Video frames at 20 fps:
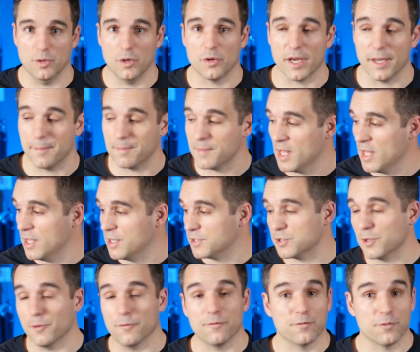Okay,
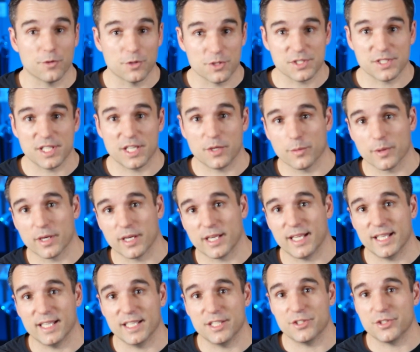so first thing we're going
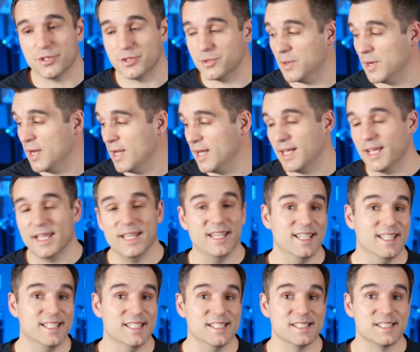to get into
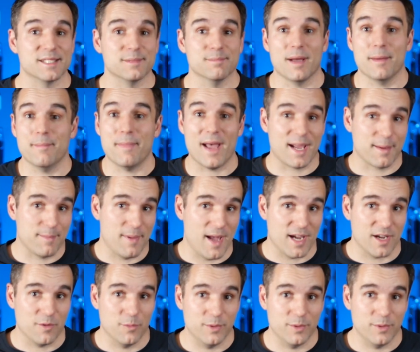is my backpack.